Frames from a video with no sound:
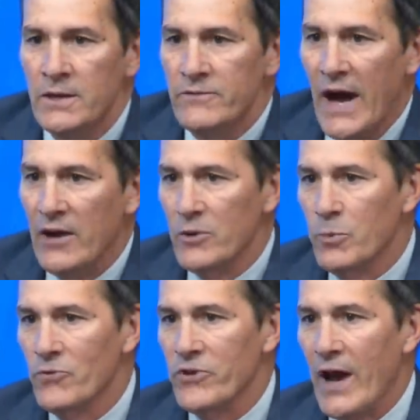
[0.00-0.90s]

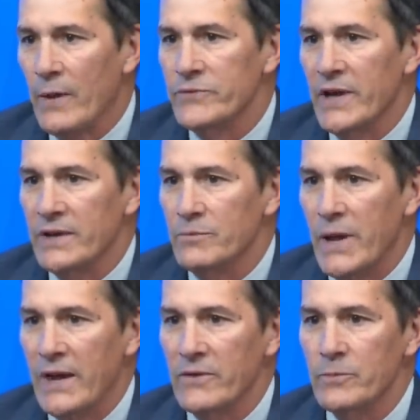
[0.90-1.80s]
valuable jobs that can
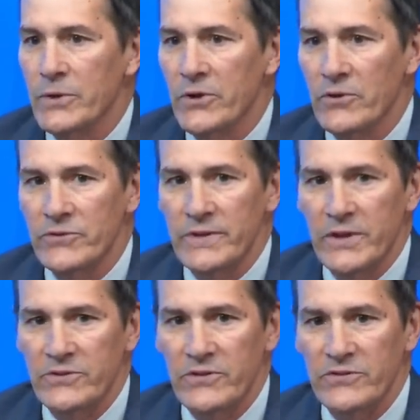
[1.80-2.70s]
pay their bills, and
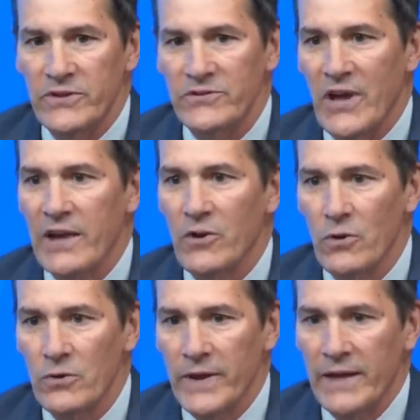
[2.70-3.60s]
it's just a
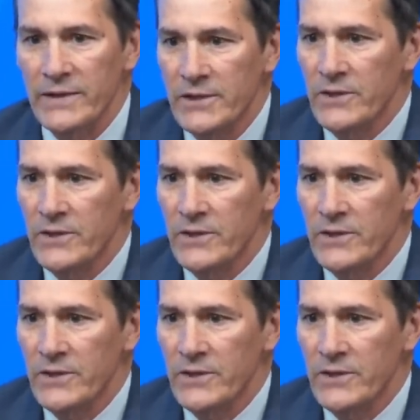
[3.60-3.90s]
cycle that